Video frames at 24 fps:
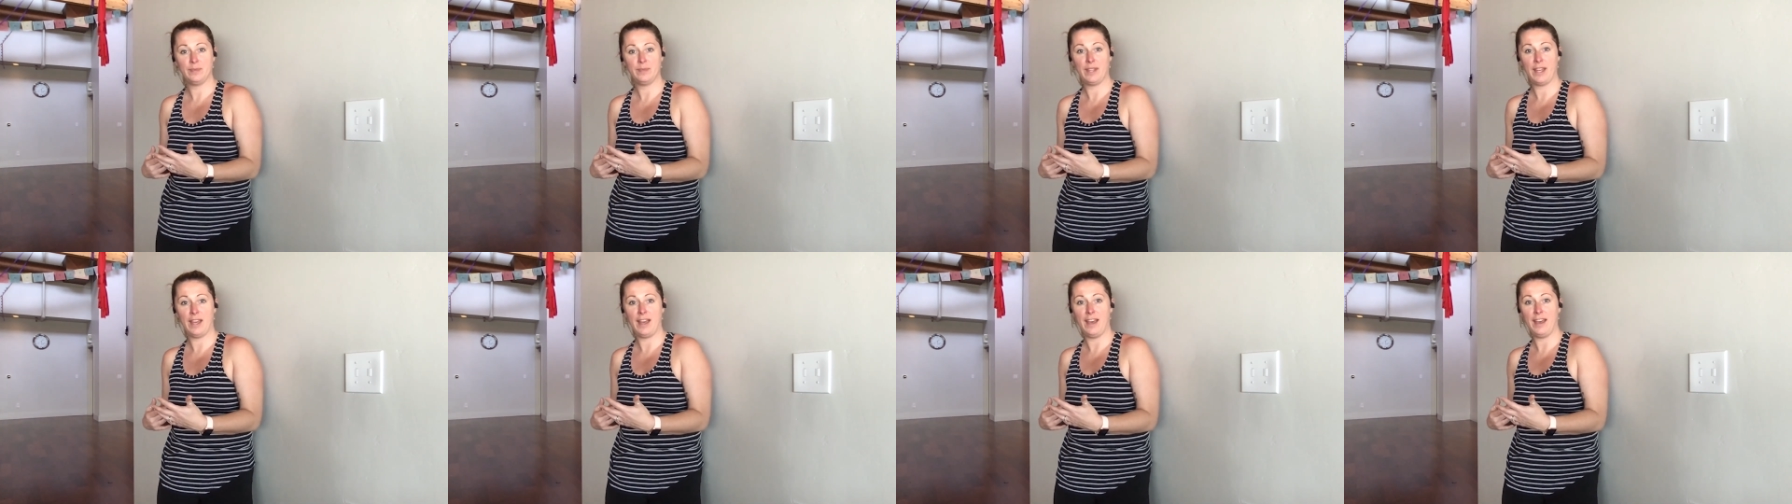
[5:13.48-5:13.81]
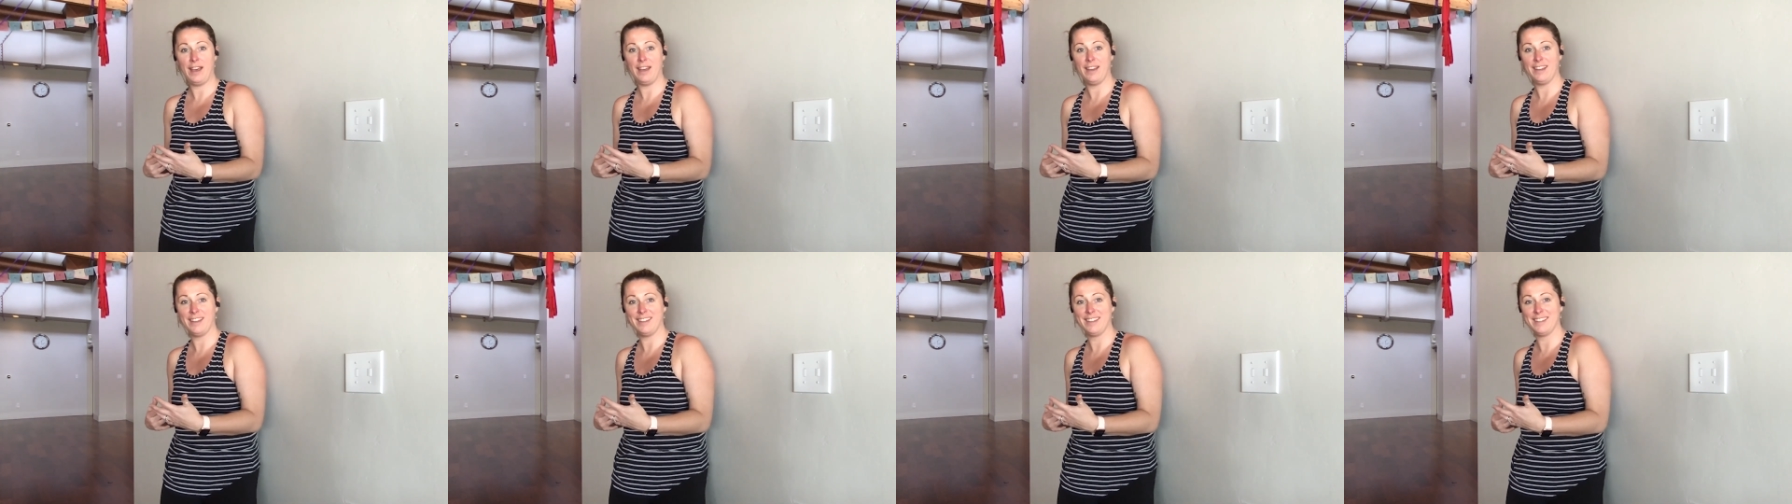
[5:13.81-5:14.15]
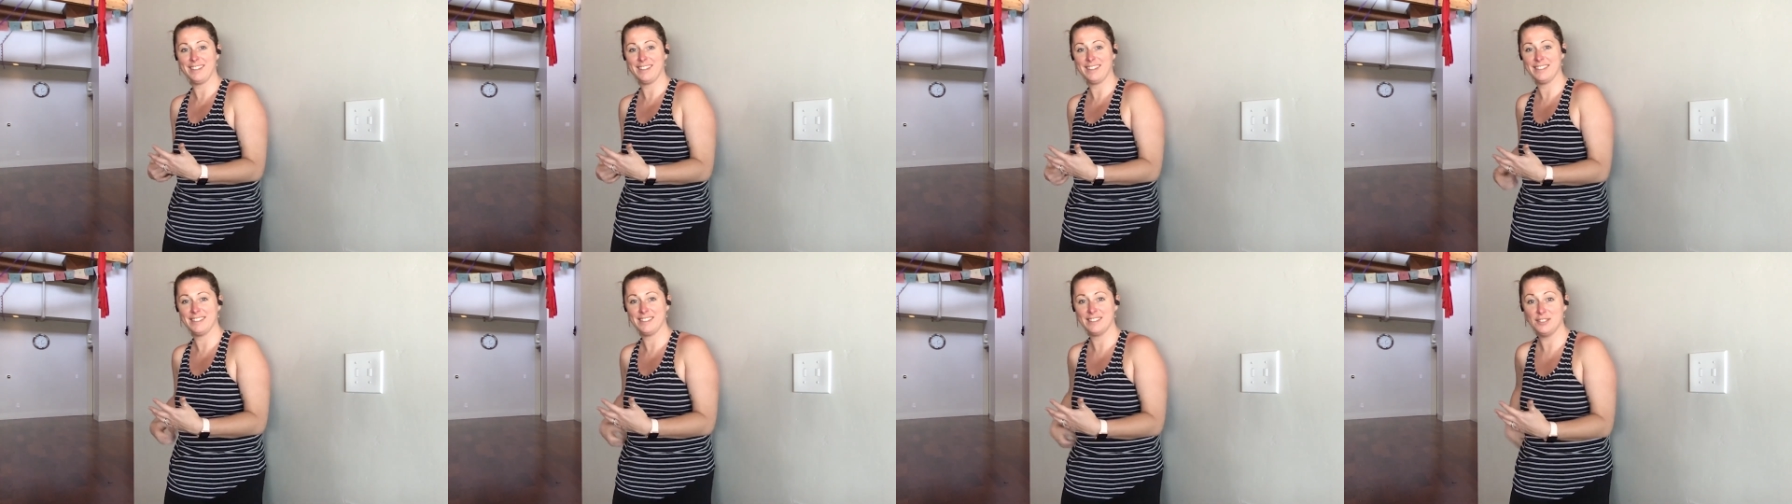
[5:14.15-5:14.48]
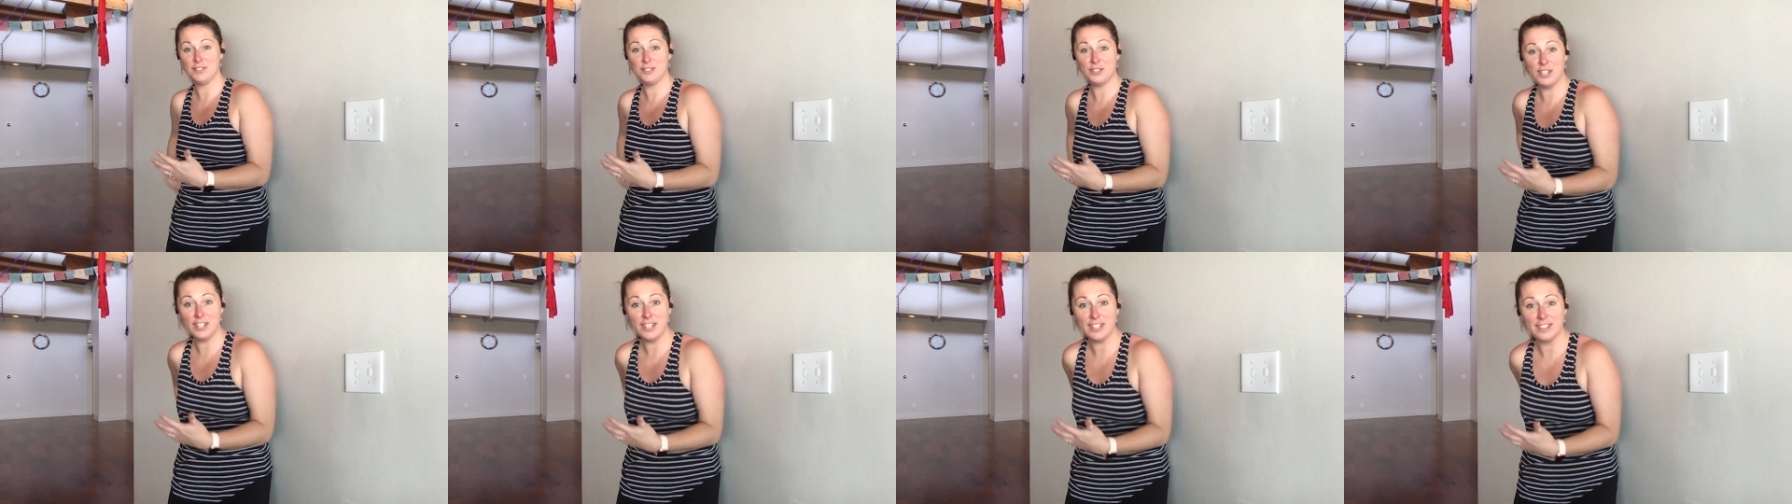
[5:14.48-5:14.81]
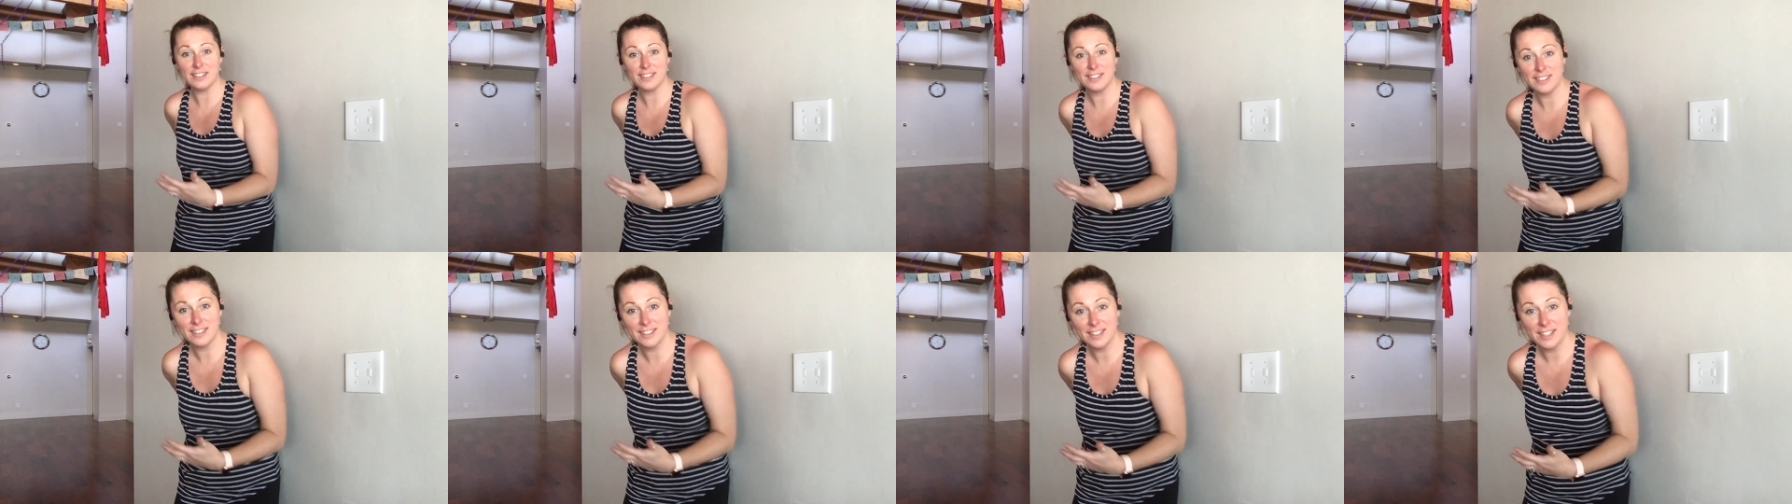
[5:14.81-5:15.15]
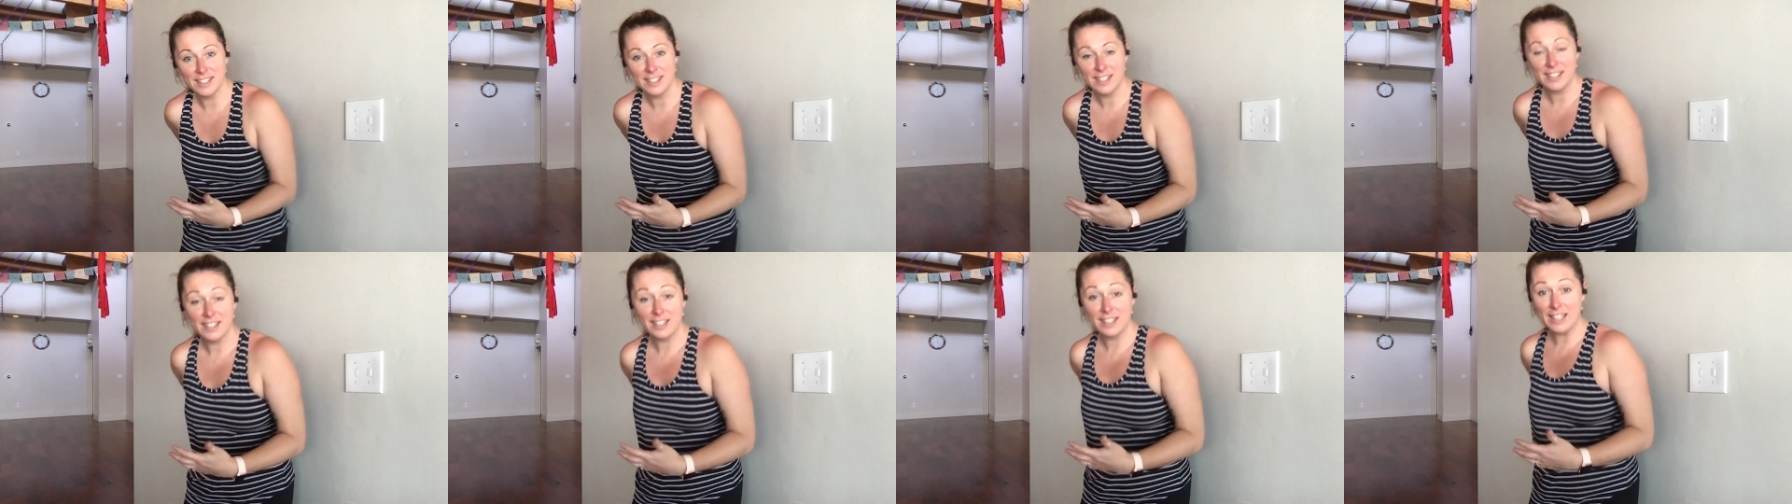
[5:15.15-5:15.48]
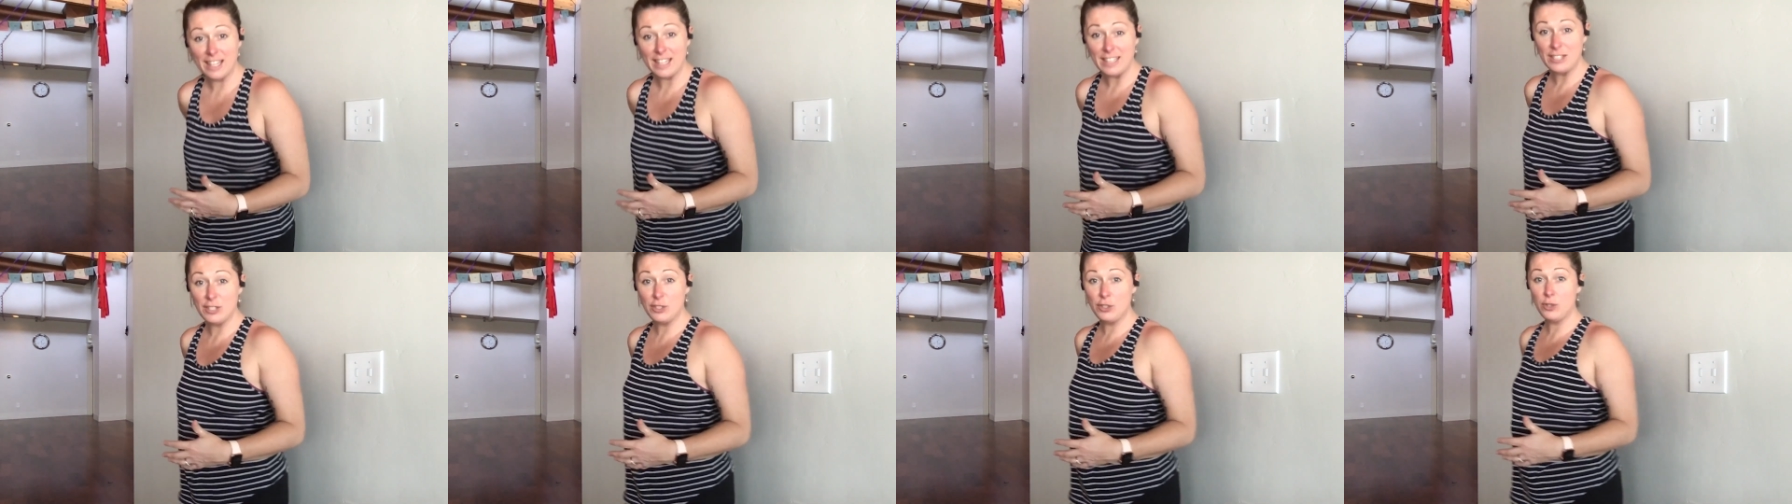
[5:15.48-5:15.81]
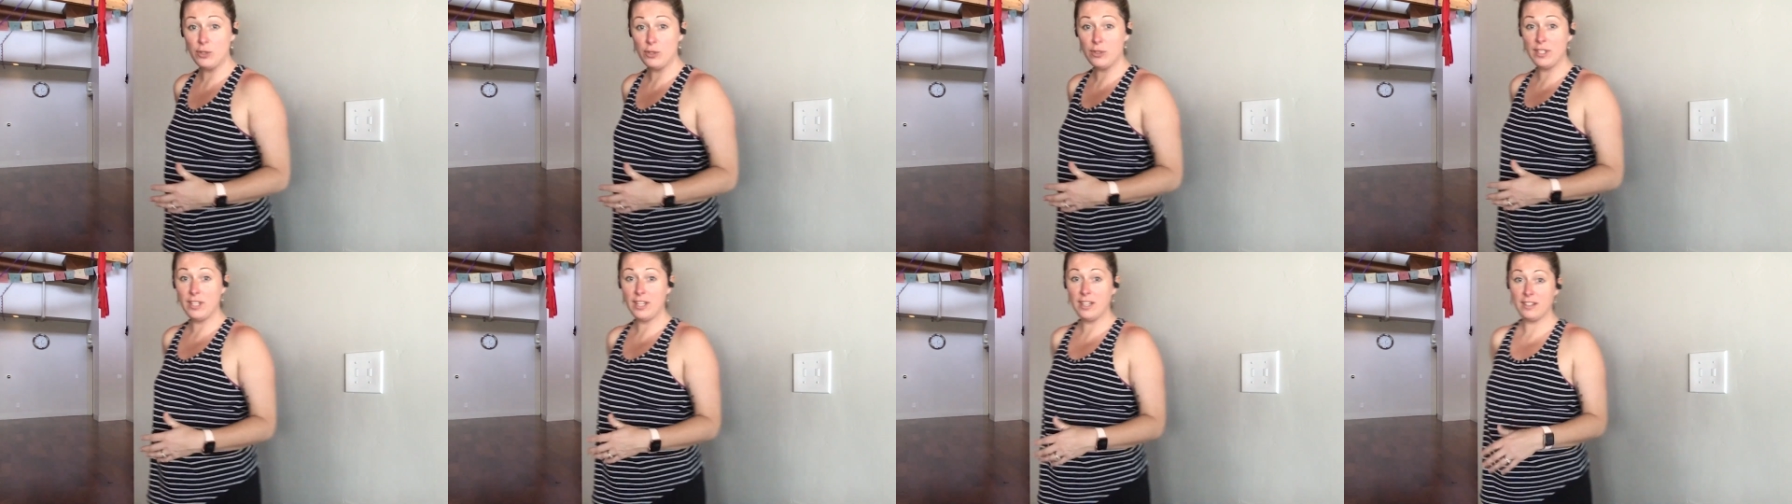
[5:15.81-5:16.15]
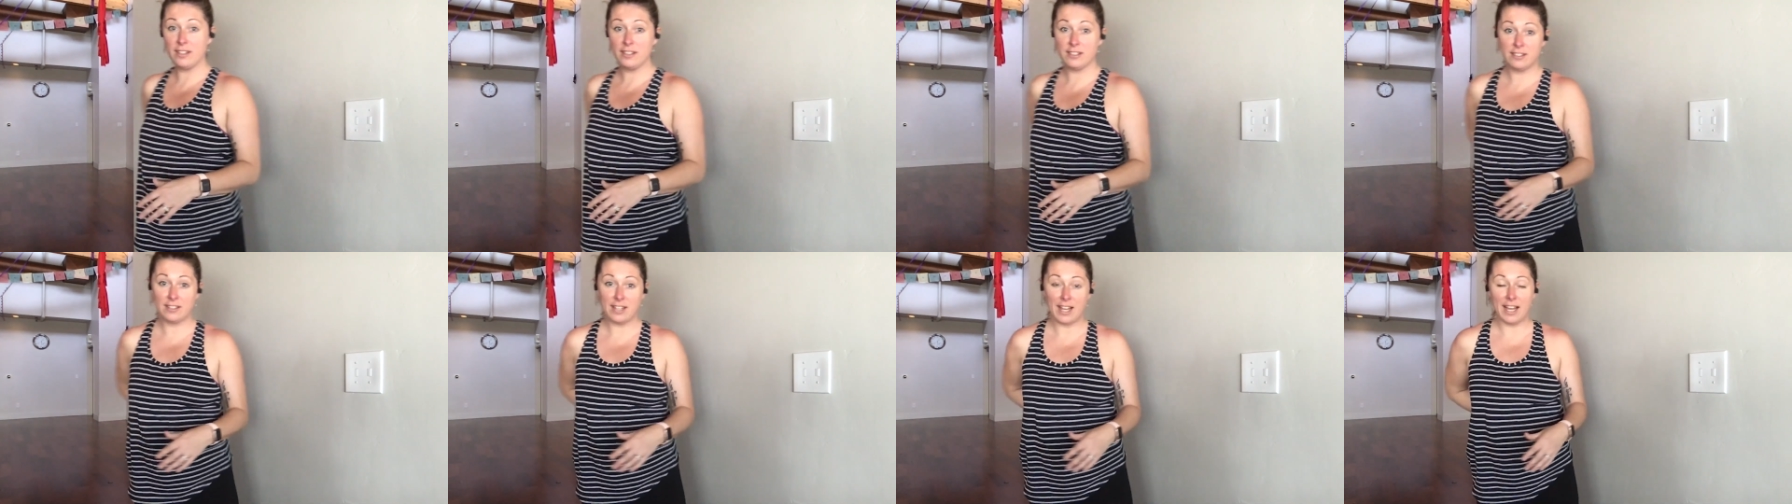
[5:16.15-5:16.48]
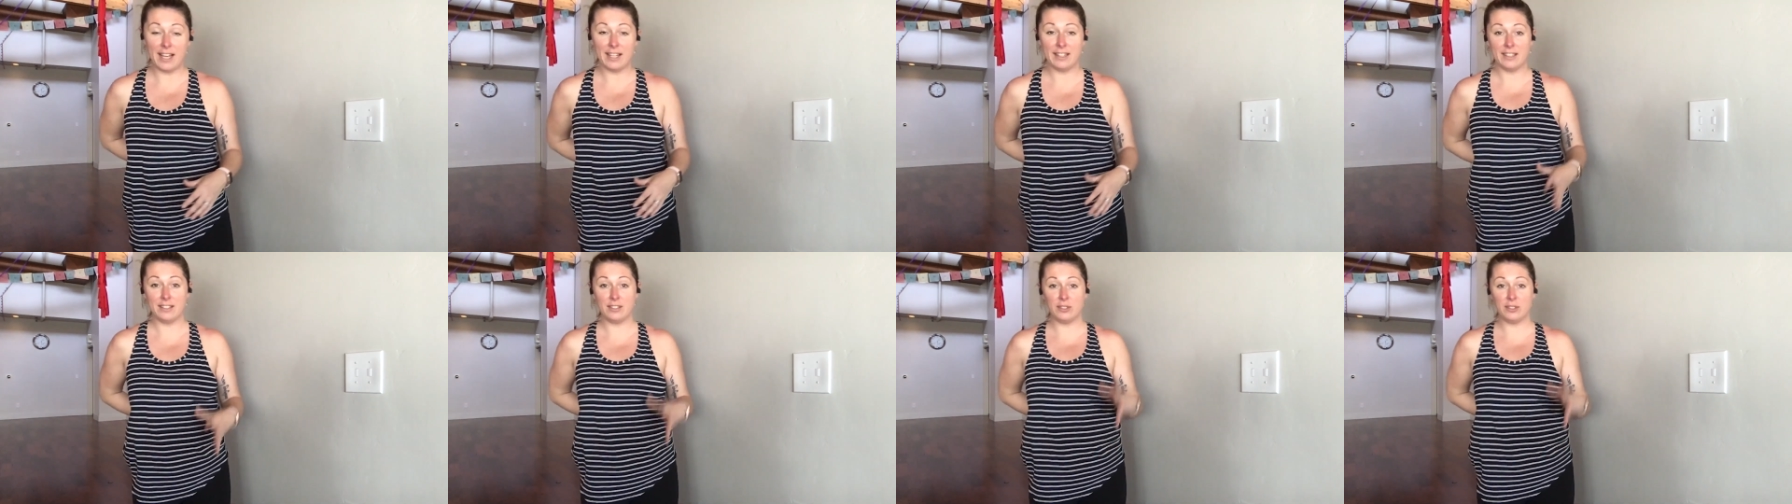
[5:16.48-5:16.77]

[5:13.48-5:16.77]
Okay, this is good. Let's do the other side.